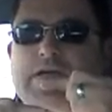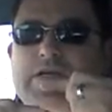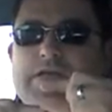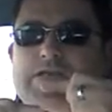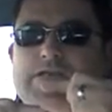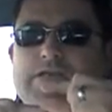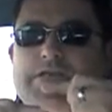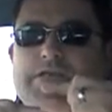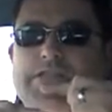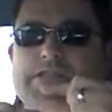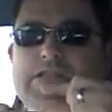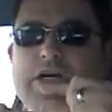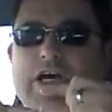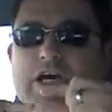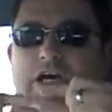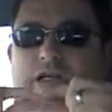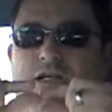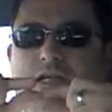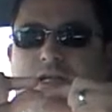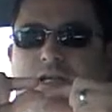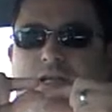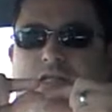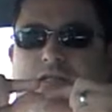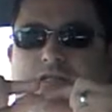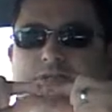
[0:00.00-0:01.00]
So it's
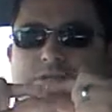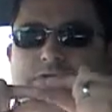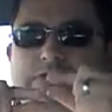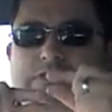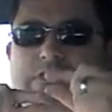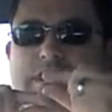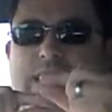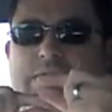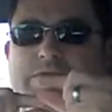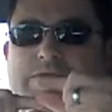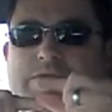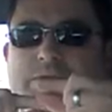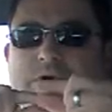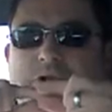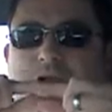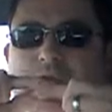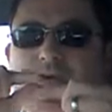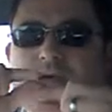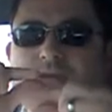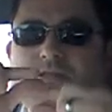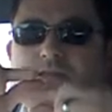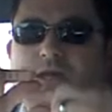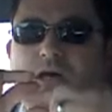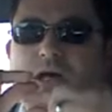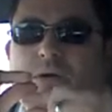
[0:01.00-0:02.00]
tiny little steps, one
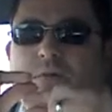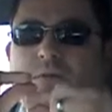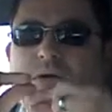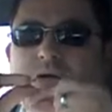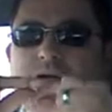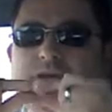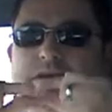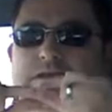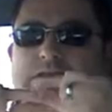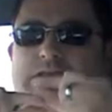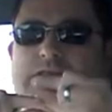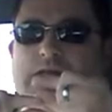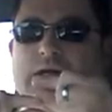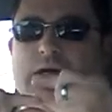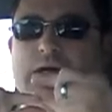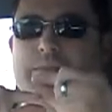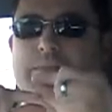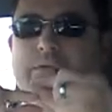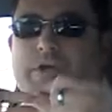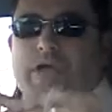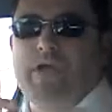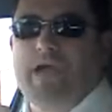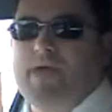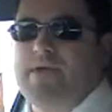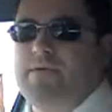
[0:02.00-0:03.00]
at a time,
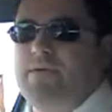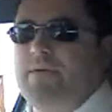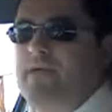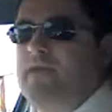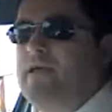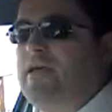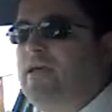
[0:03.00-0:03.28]
okay?